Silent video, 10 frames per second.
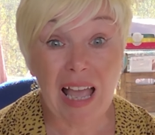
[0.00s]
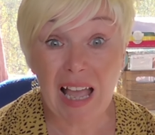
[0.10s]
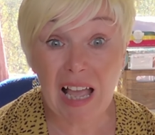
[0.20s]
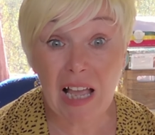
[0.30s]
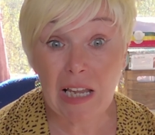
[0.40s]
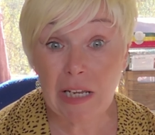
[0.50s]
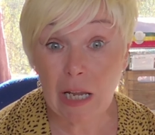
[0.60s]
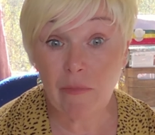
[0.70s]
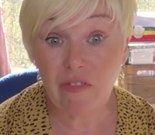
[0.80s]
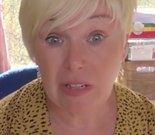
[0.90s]

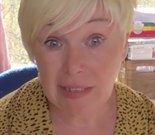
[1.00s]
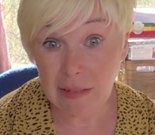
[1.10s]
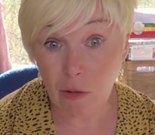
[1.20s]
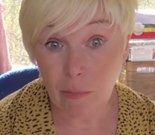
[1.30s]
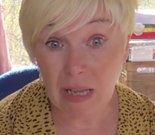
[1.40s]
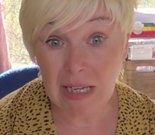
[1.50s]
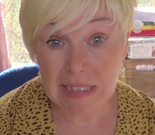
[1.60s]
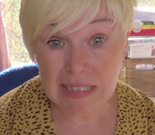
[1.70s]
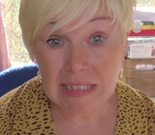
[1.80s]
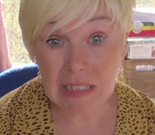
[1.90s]
I am fessing up.
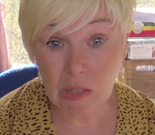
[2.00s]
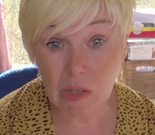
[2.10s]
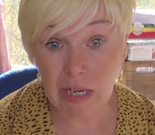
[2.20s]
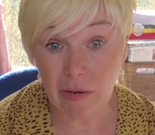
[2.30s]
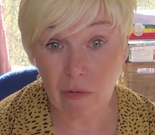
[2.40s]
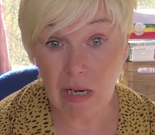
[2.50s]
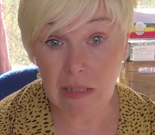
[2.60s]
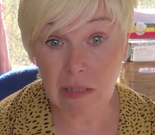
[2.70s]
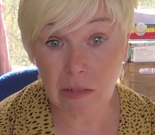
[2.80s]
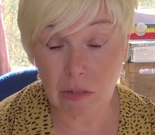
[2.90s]
I did not get
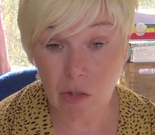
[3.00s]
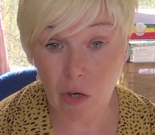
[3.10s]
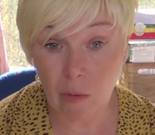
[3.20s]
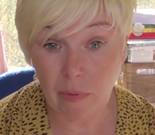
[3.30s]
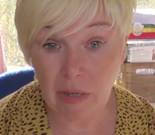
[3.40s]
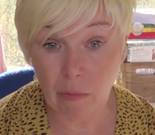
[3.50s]
right to the top.